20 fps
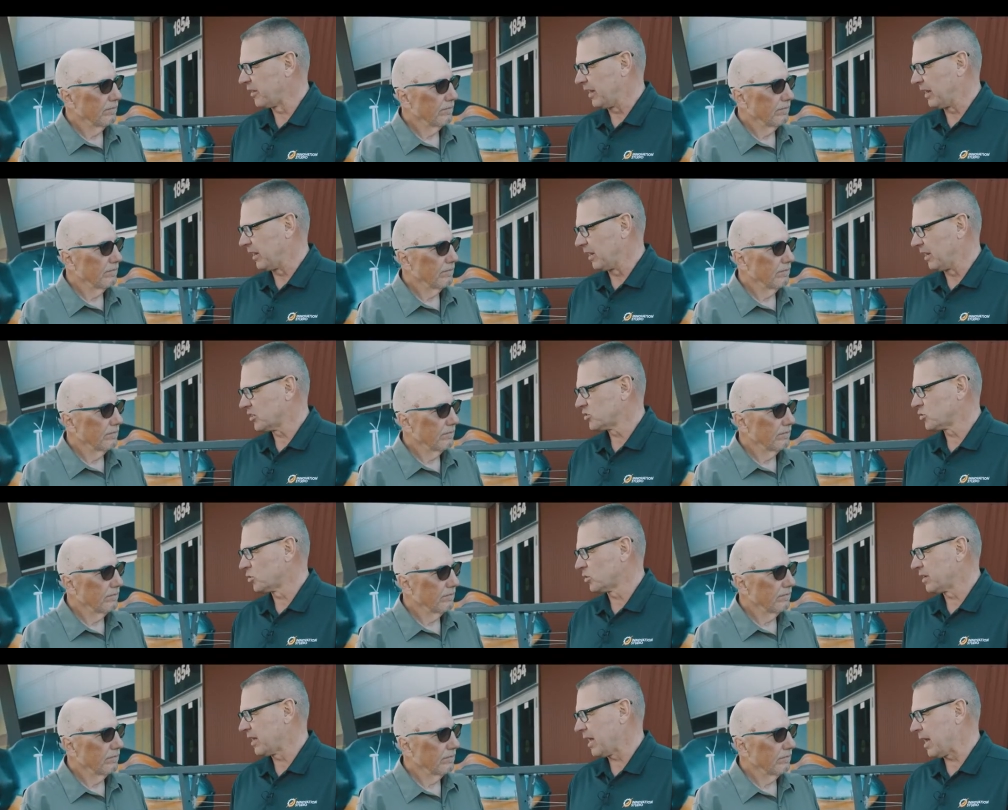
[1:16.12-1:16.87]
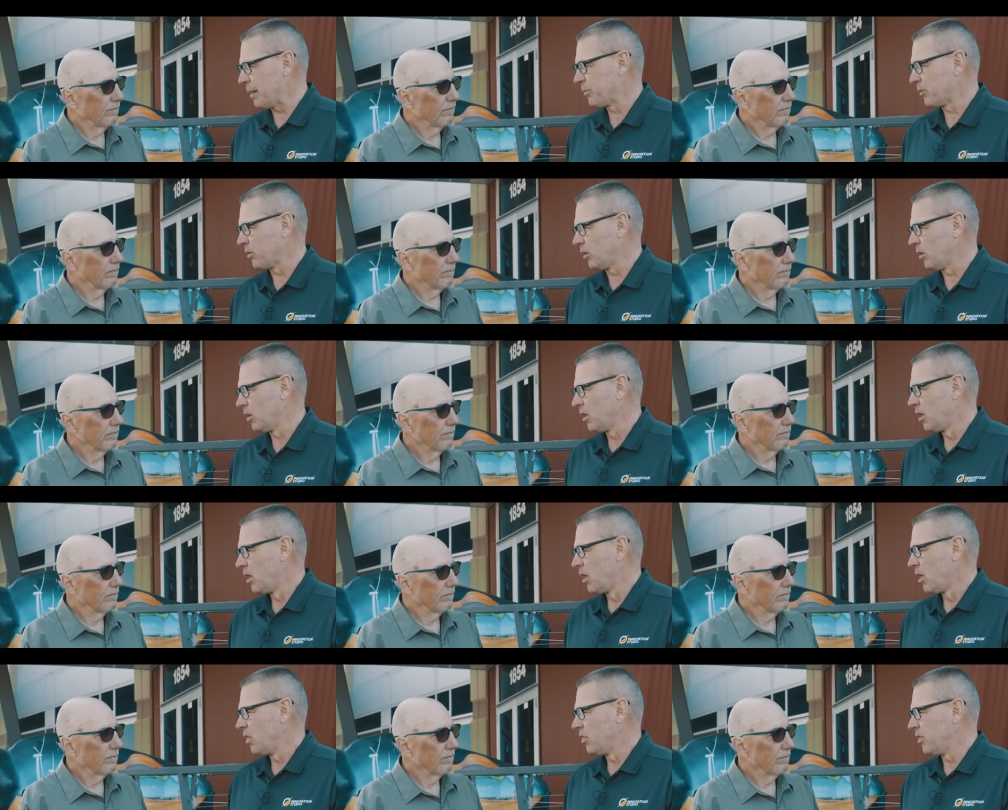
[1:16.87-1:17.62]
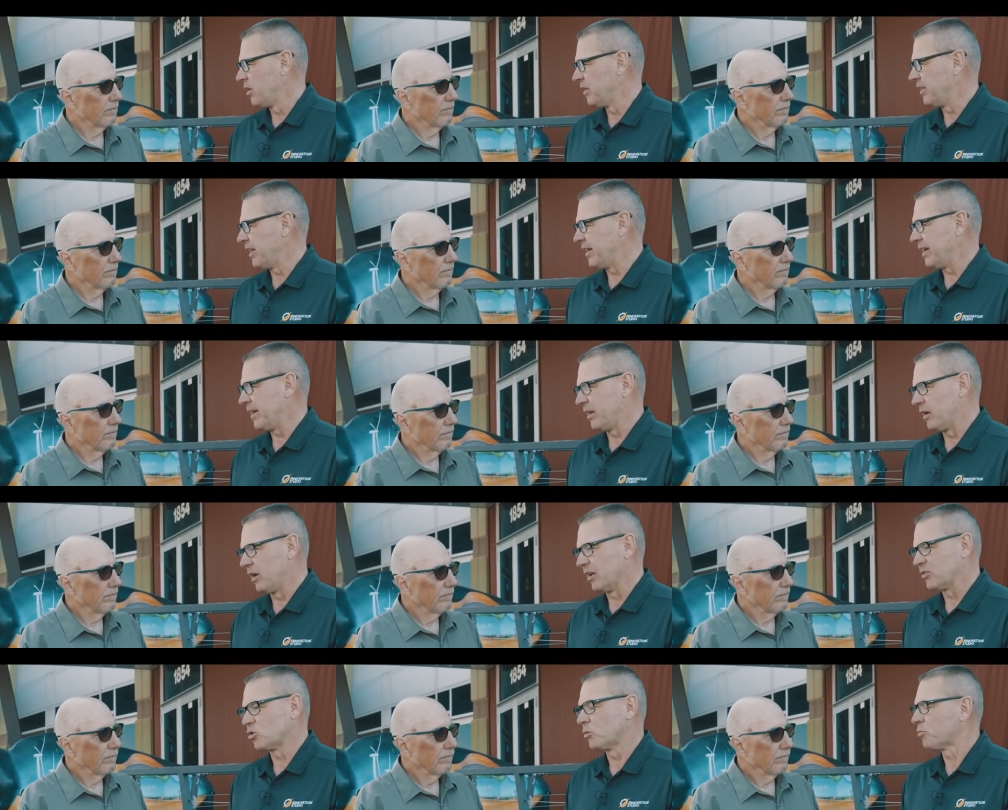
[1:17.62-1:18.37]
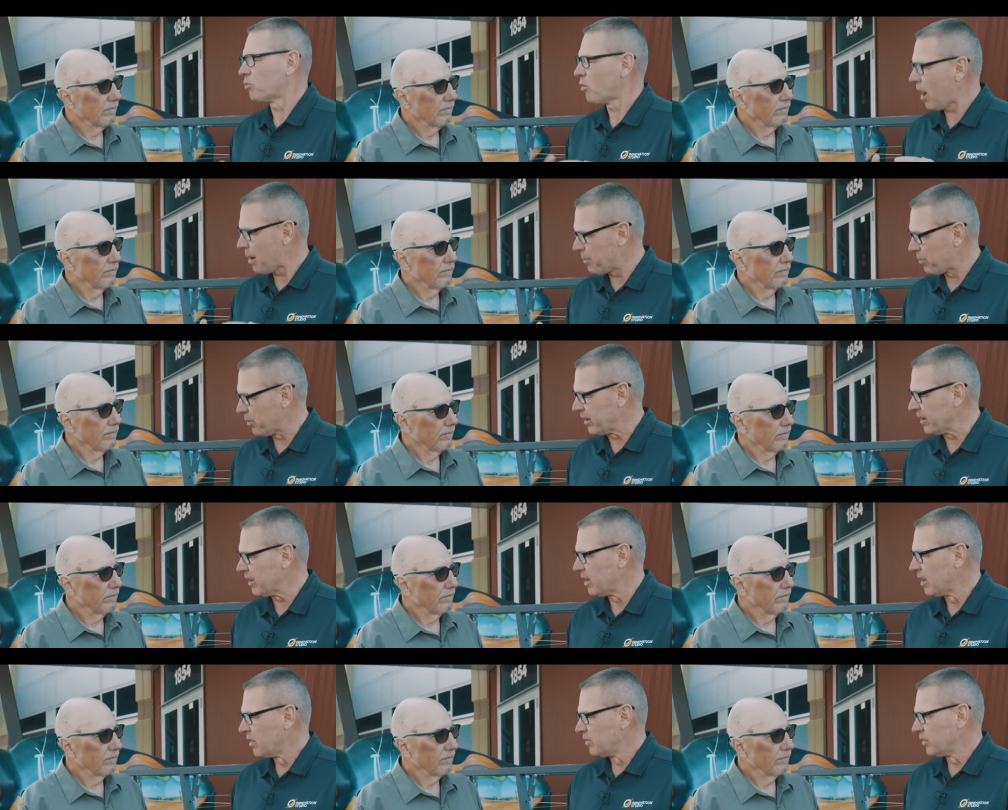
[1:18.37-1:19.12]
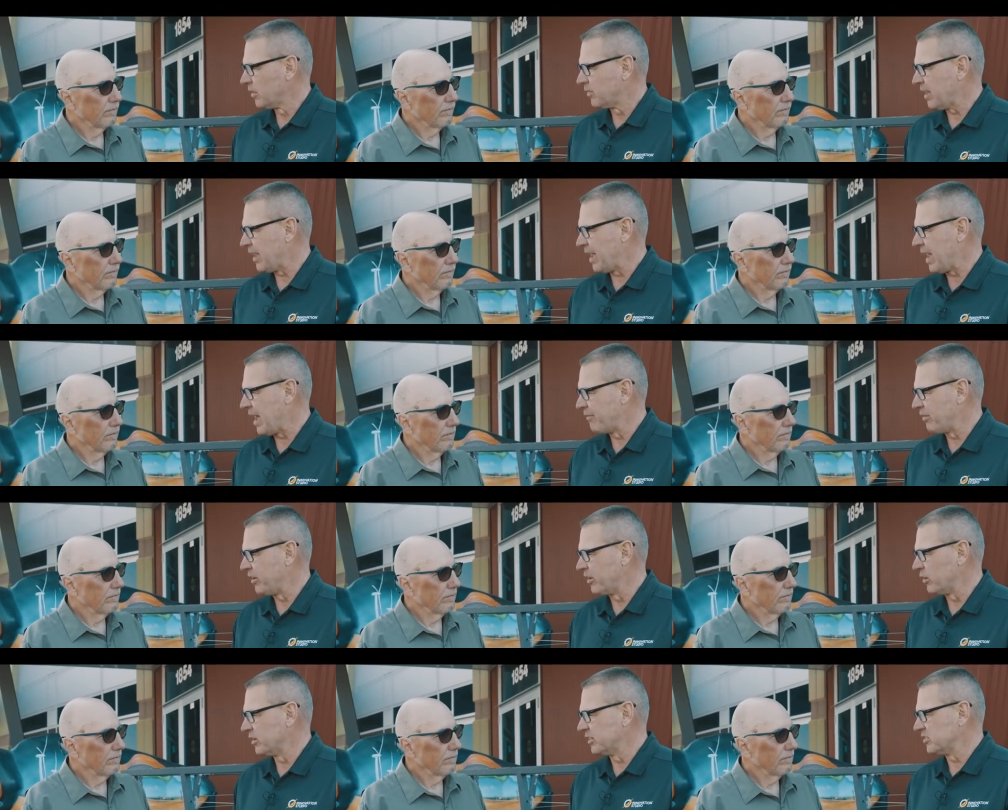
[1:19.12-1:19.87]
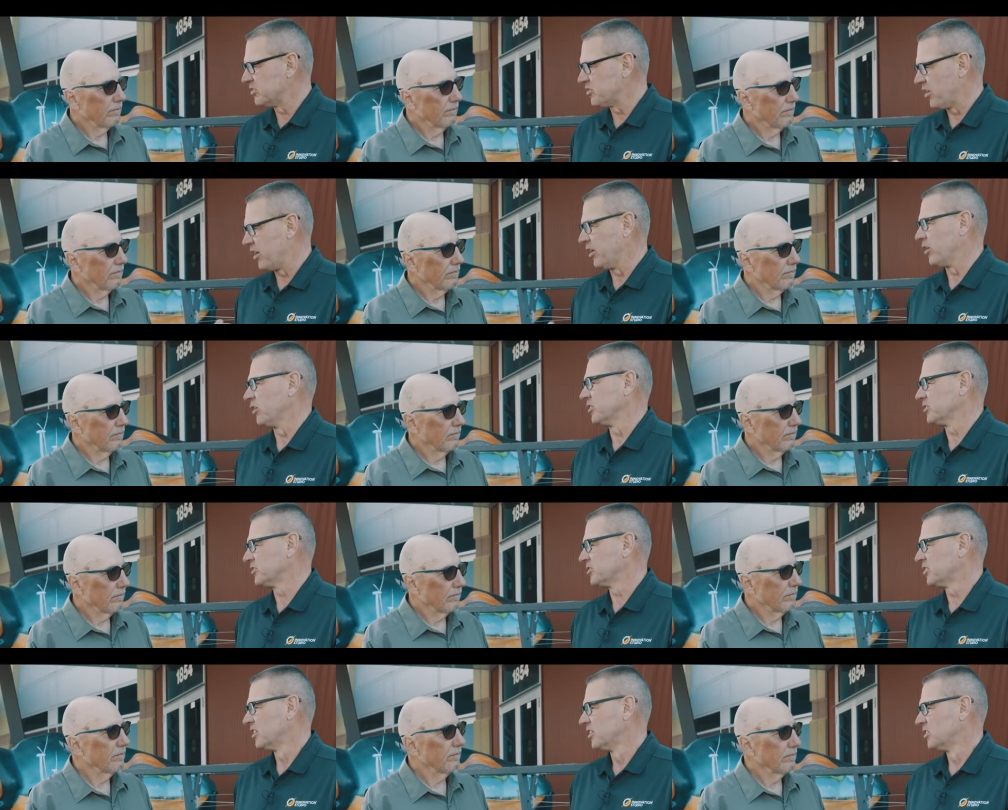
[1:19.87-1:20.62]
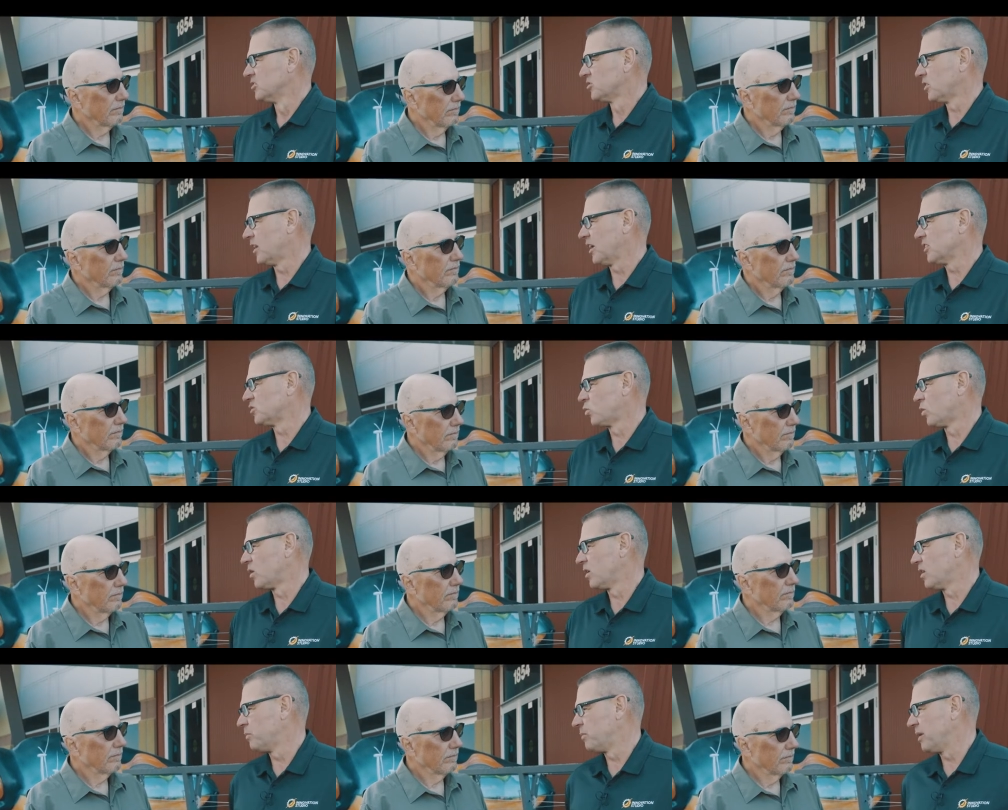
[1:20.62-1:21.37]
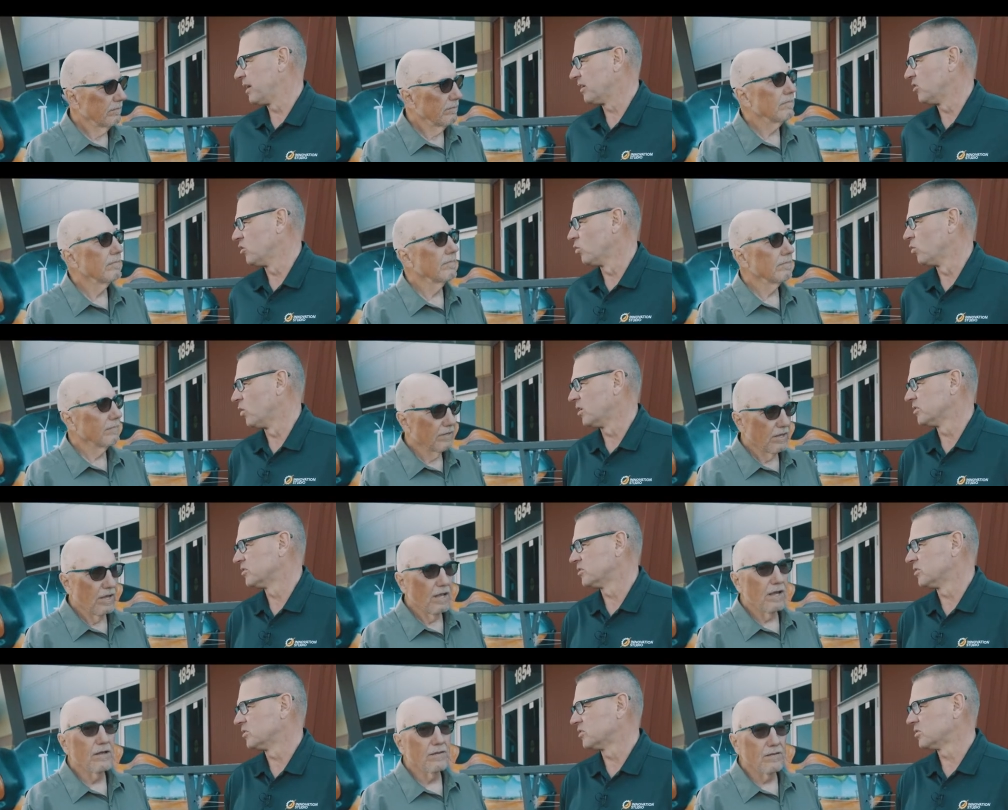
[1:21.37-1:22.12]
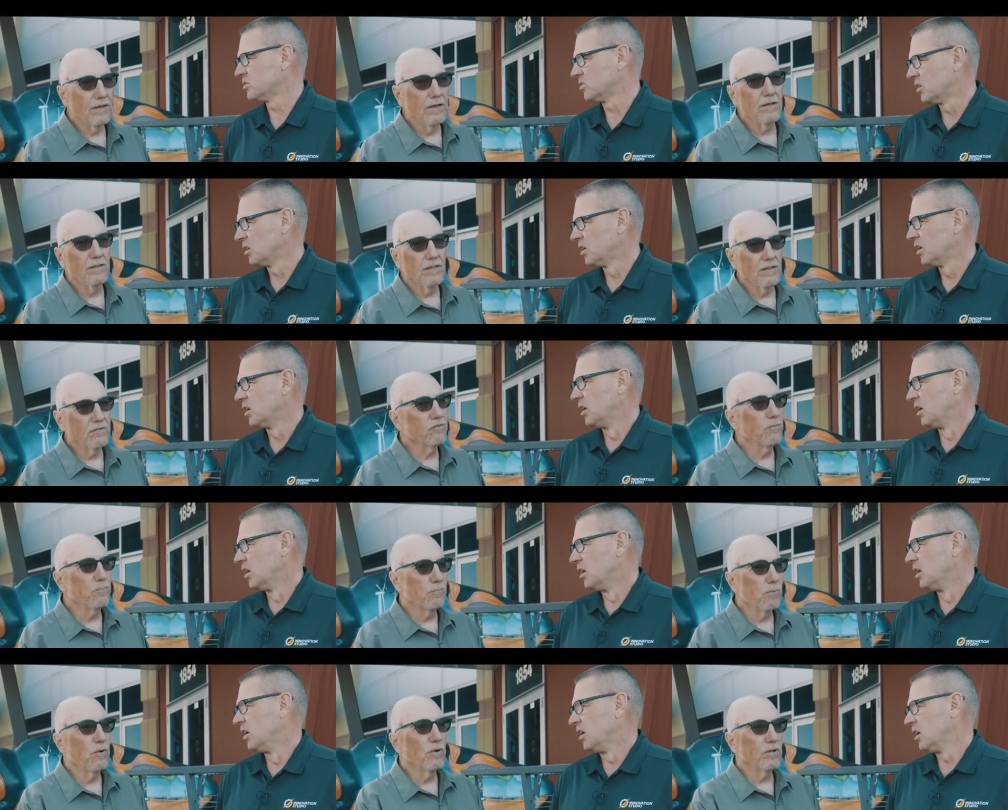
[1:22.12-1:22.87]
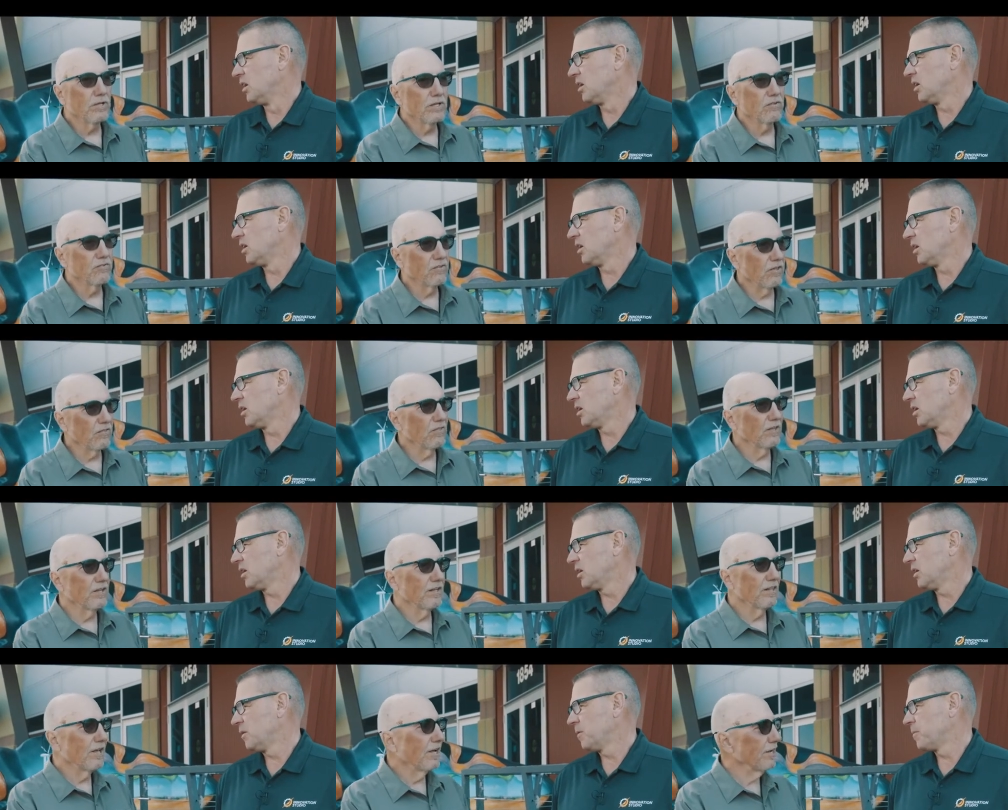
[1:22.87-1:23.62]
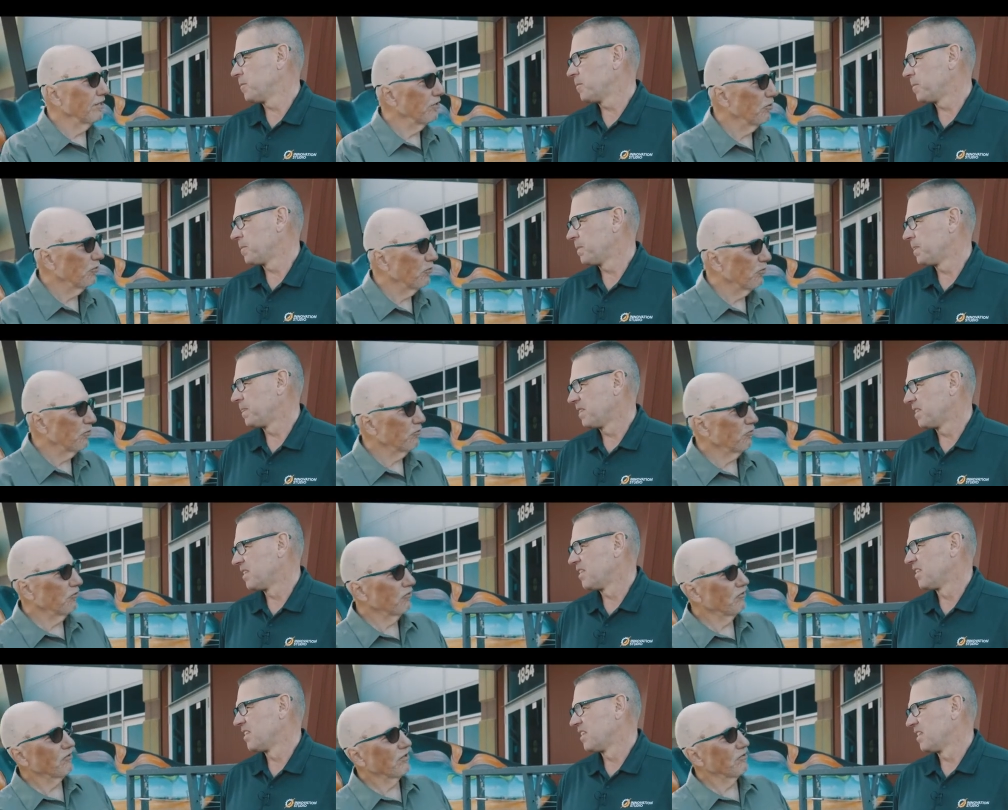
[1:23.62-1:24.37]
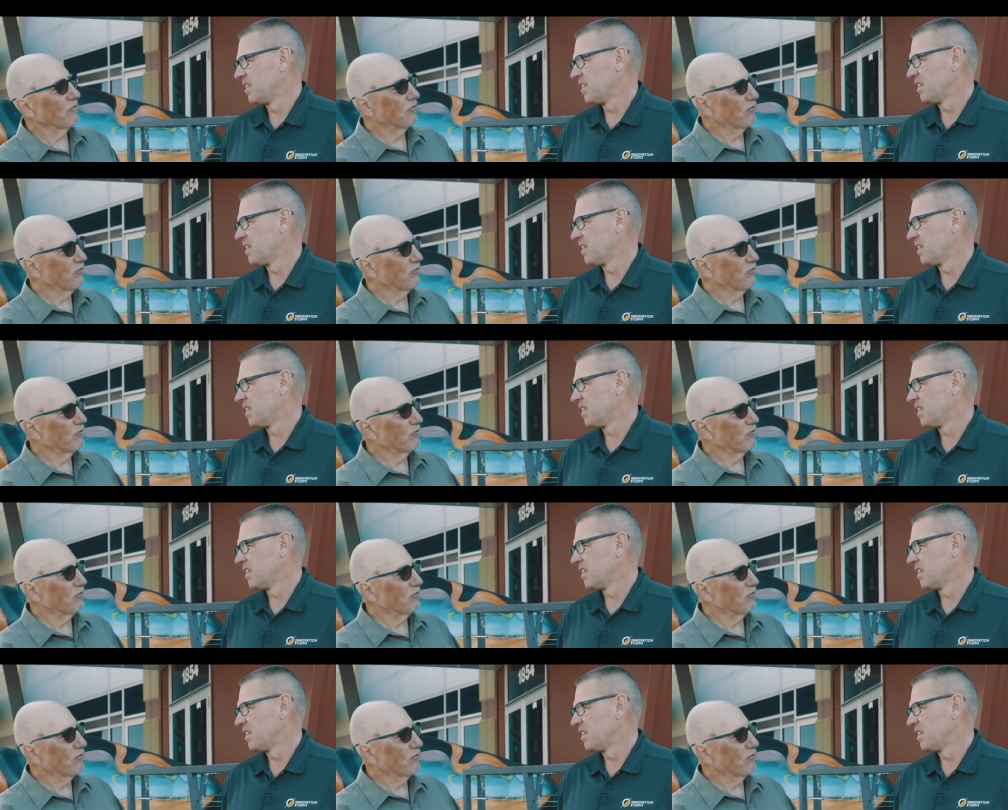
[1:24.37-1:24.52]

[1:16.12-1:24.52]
Speaker 1: of the intellectual capital that they, intellectual property that they have here is theirs. So that's one of the big nuances.
Speaker 2: Ah, yeah, that's important, because I think a lot of universities that